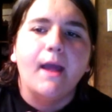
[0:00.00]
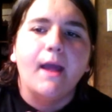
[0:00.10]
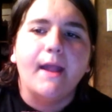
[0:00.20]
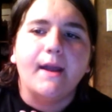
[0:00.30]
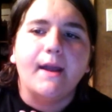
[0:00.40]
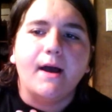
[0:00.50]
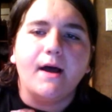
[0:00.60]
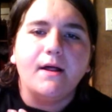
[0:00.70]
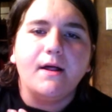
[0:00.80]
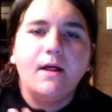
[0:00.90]
And,
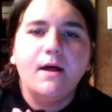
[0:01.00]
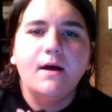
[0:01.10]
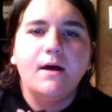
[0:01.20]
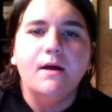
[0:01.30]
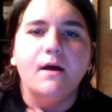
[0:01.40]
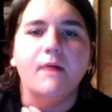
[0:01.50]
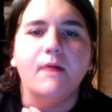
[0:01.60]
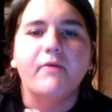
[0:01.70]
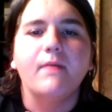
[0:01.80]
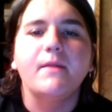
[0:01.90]
I'll
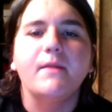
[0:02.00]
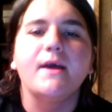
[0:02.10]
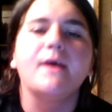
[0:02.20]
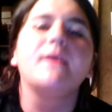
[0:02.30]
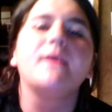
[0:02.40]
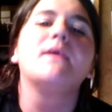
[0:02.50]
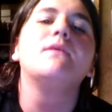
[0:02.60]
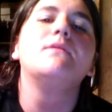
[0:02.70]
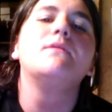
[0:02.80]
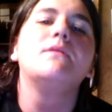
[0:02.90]
probably, you know,
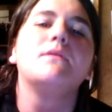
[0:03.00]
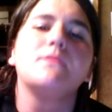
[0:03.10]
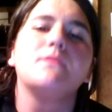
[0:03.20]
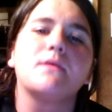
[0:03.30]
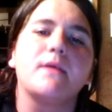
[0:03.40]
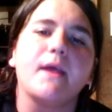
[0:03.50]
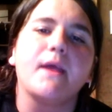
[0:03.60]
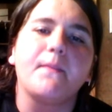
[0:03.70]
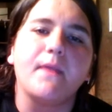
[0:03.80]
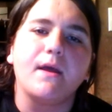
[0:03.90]
get
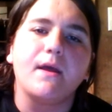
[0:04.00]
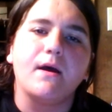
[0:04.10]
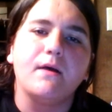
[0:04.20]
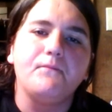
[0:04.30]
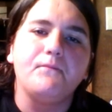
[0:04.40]
the,